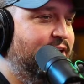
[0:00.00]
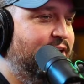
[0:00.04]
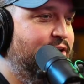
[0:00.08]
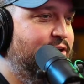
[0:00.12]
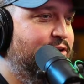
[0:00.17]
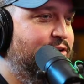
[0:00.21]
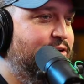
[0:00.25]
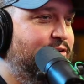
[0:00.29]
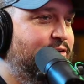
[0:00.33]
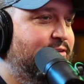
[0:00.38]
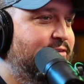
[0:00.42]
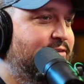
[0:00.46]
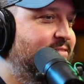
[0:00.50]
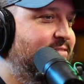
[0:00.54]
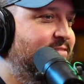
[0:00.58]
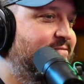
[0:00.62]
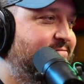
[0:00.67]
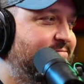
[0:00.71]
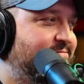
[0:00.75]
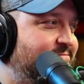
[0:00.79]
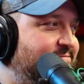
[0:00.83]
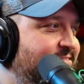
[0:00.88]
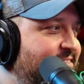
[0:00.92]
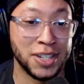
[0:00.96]
at the
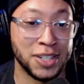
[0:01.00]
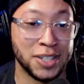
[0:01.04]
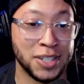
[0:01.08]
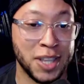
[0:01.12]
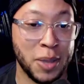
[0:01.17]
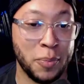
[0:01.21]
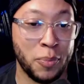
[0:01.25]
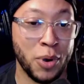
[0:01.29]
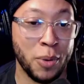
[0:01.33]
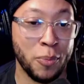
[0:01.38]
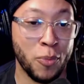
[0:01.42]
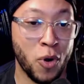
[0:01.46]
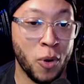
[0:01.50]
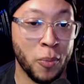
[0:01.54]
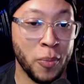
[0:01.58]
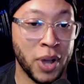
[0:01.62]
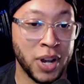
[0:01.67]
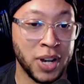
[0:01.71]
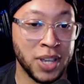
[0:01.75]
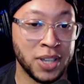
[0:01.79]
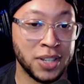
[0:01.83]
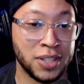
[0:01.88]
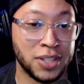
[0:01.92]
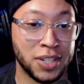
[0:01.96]
second season. They put more
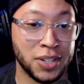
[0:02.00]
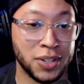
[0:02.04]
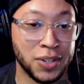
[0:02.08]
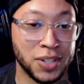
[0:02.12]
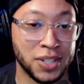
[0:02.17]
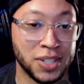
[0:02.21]
money into his,